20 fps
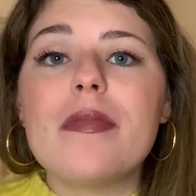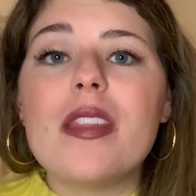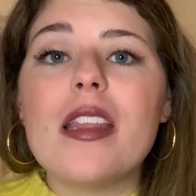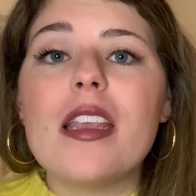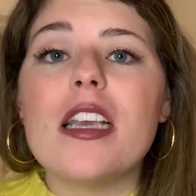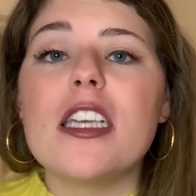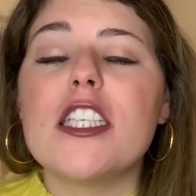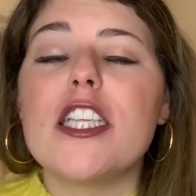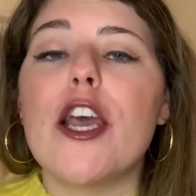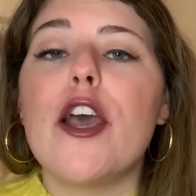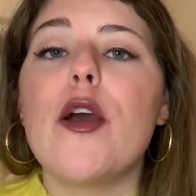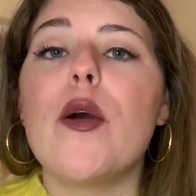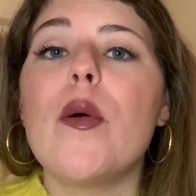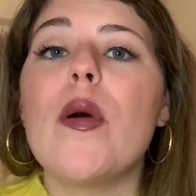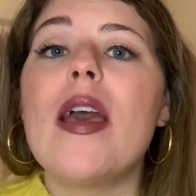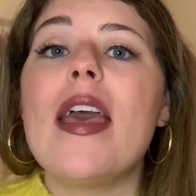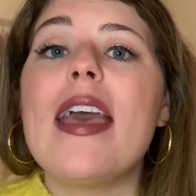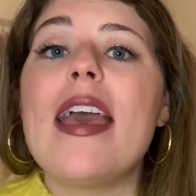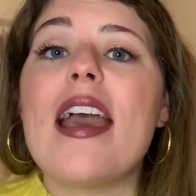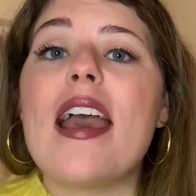So
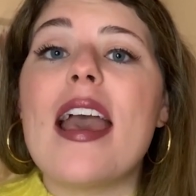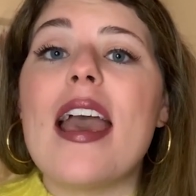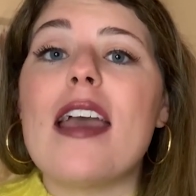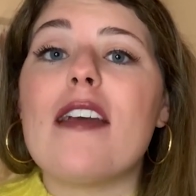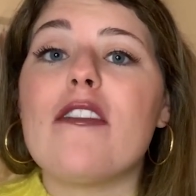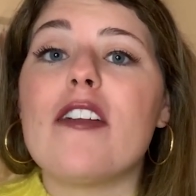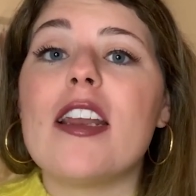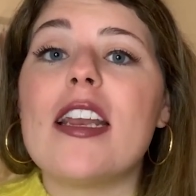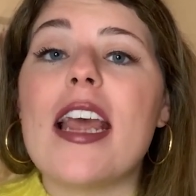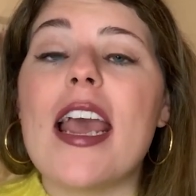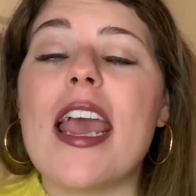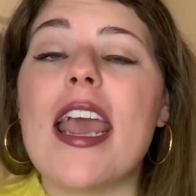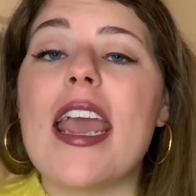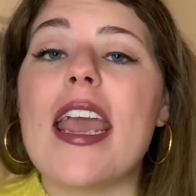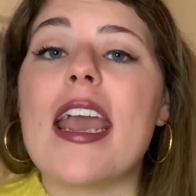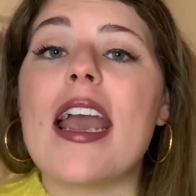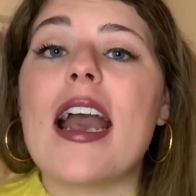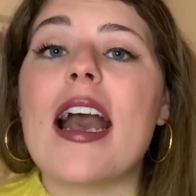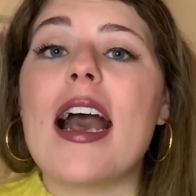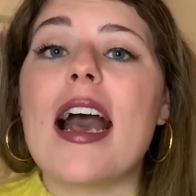every
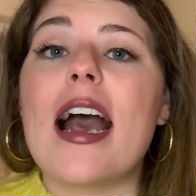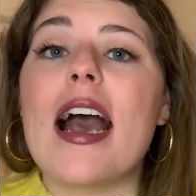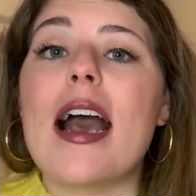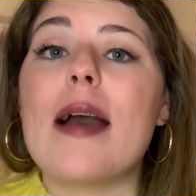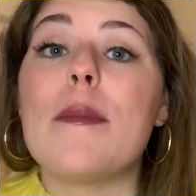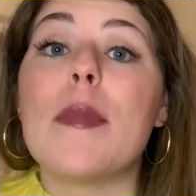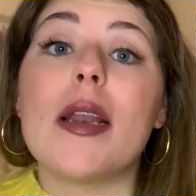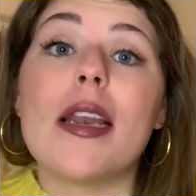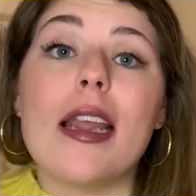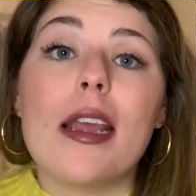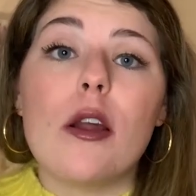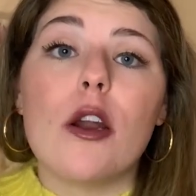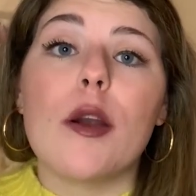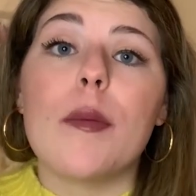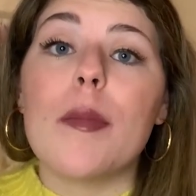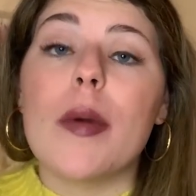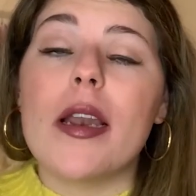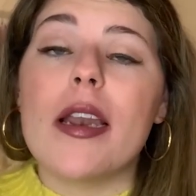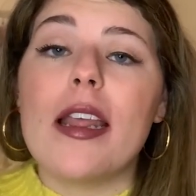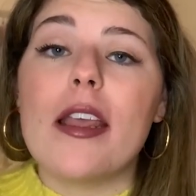day,
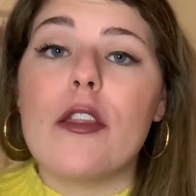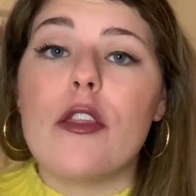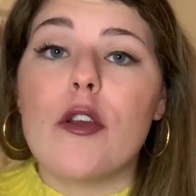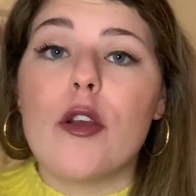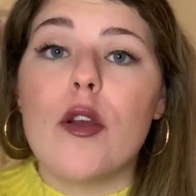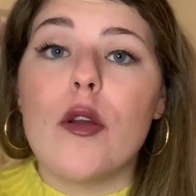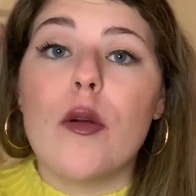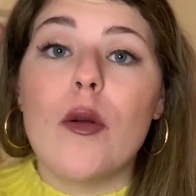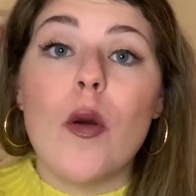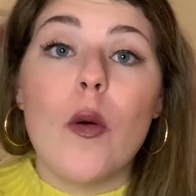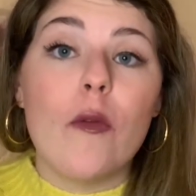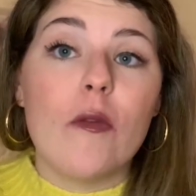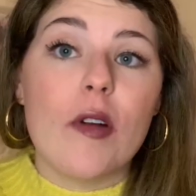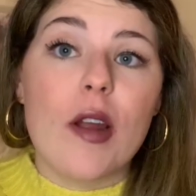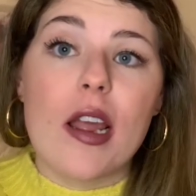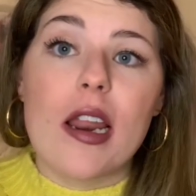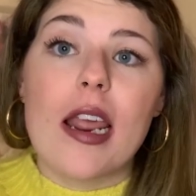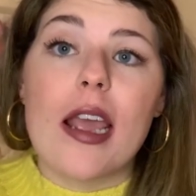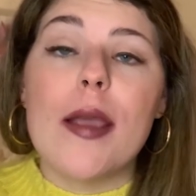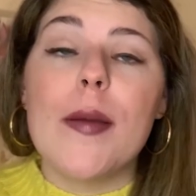Monday through
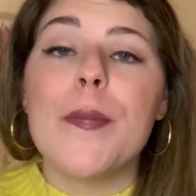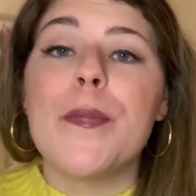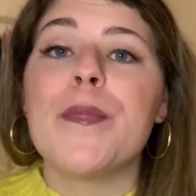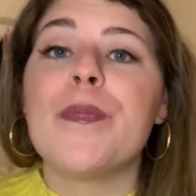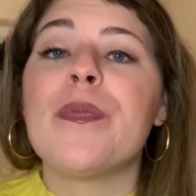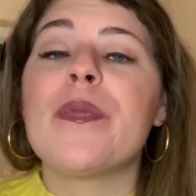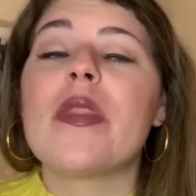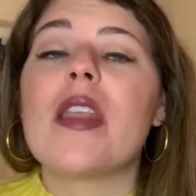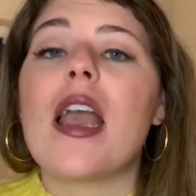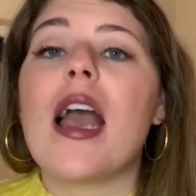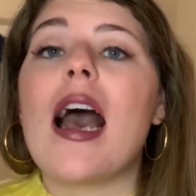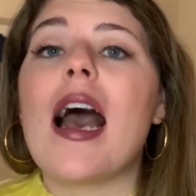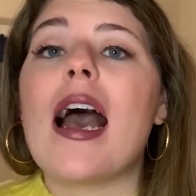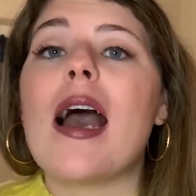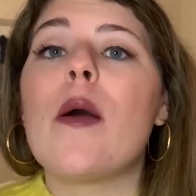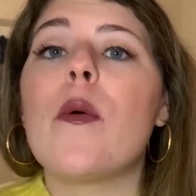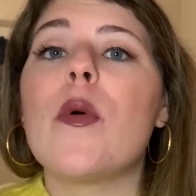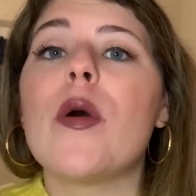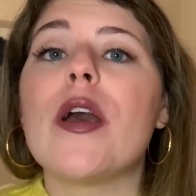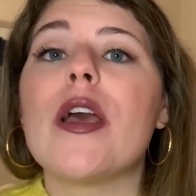Friday, I
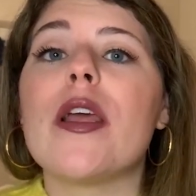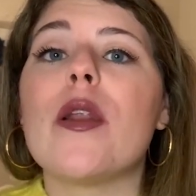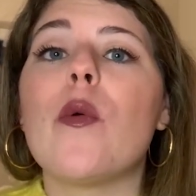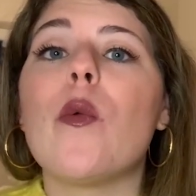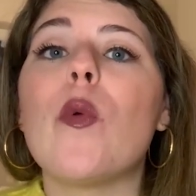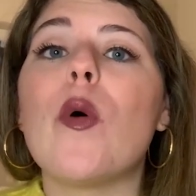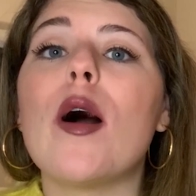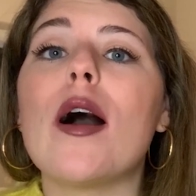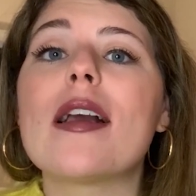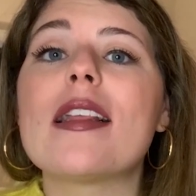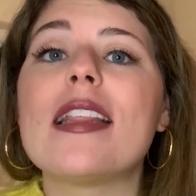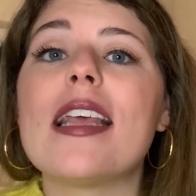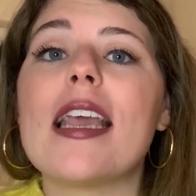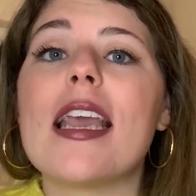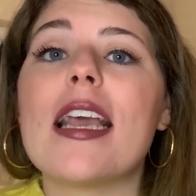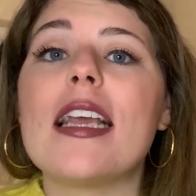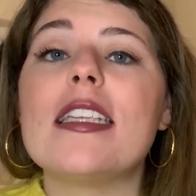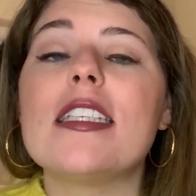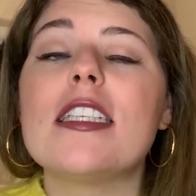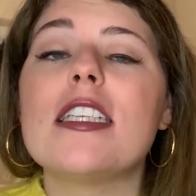would walk the
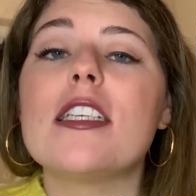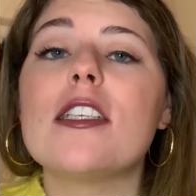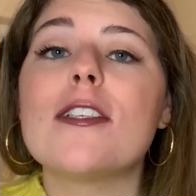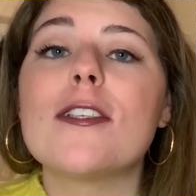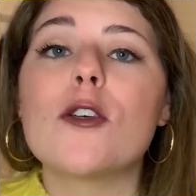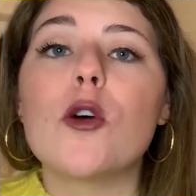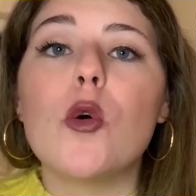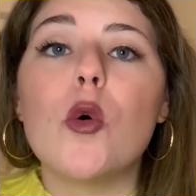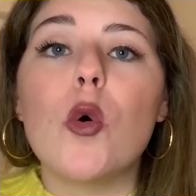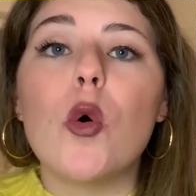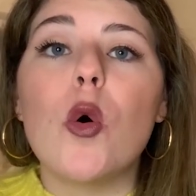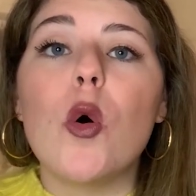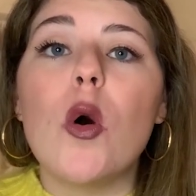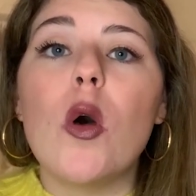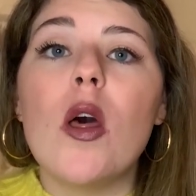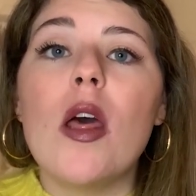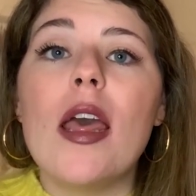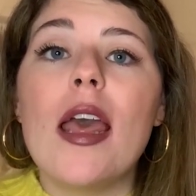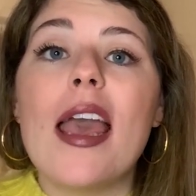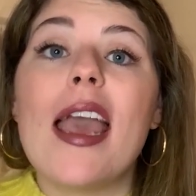kids to school,
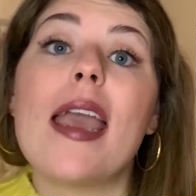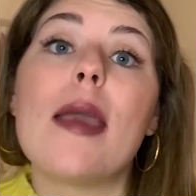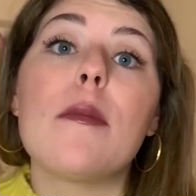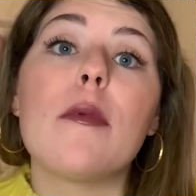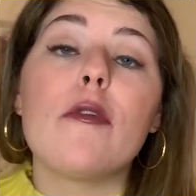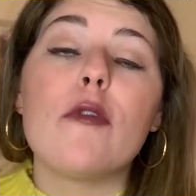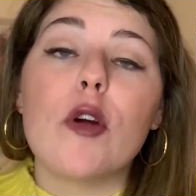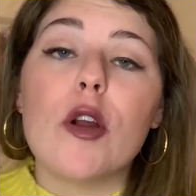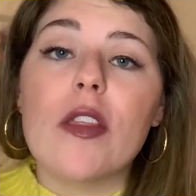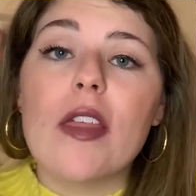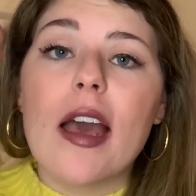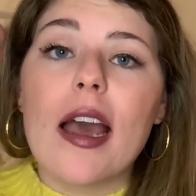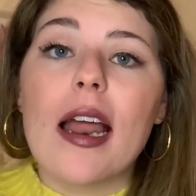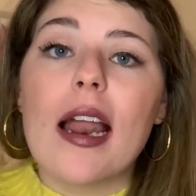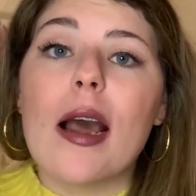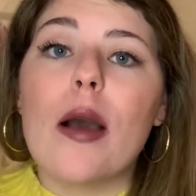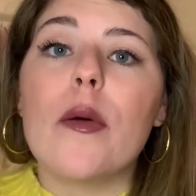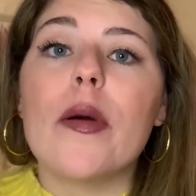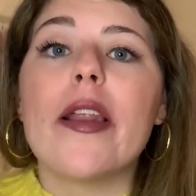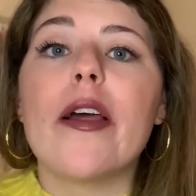and before that I
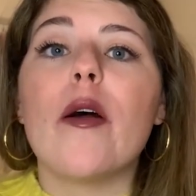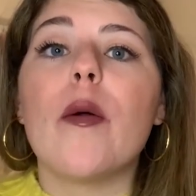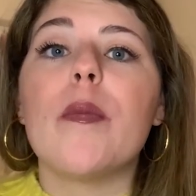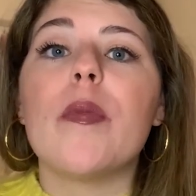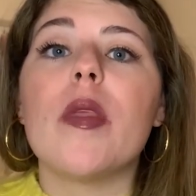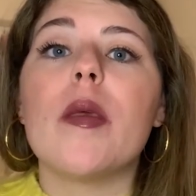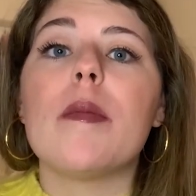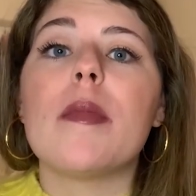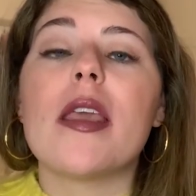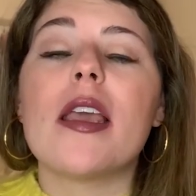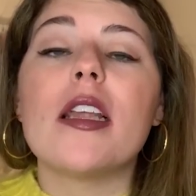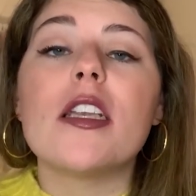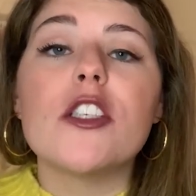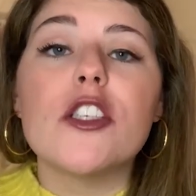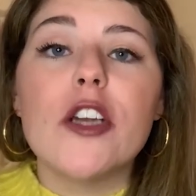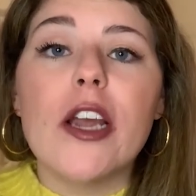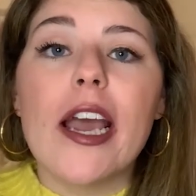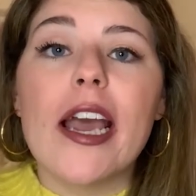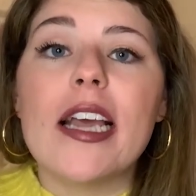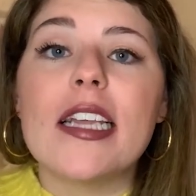would help them get
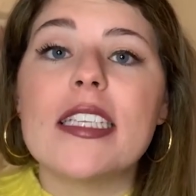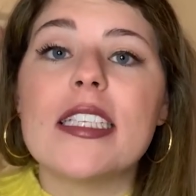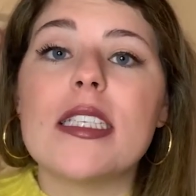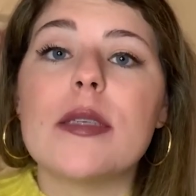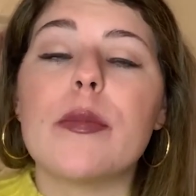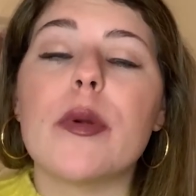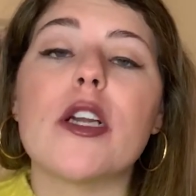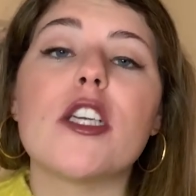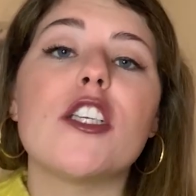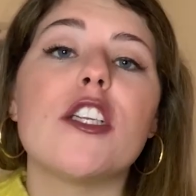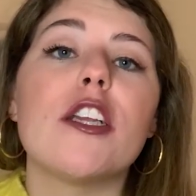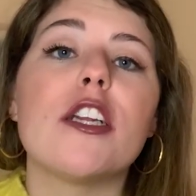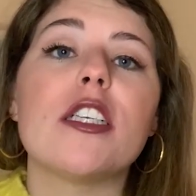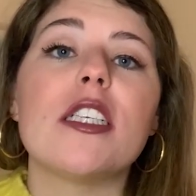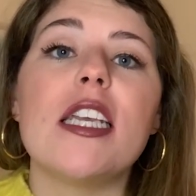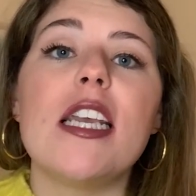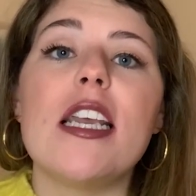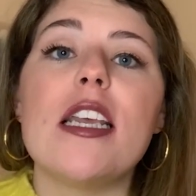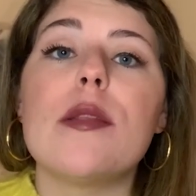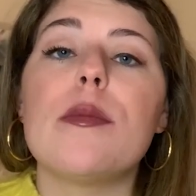dressed, brush their
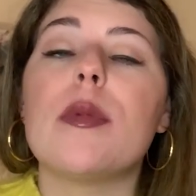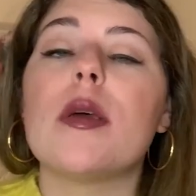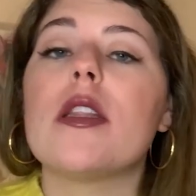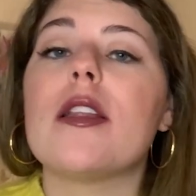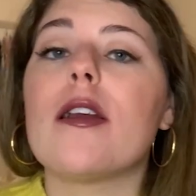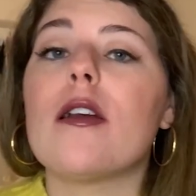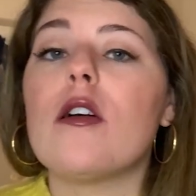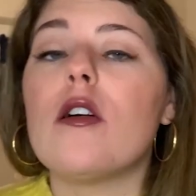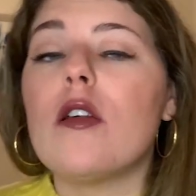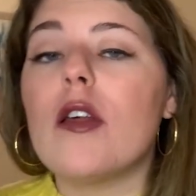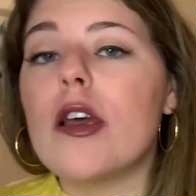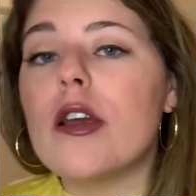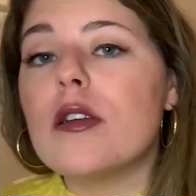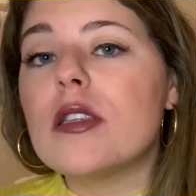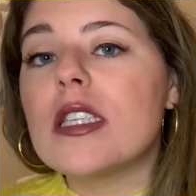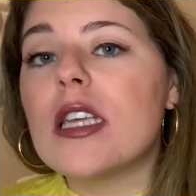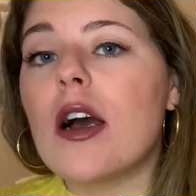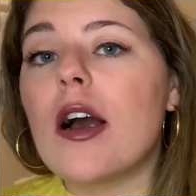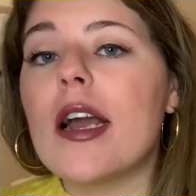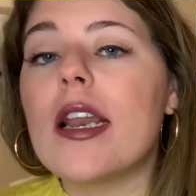teeth, put their clothes
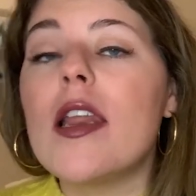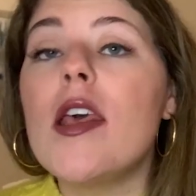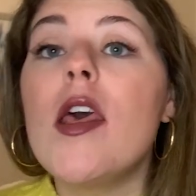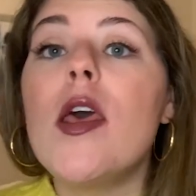on.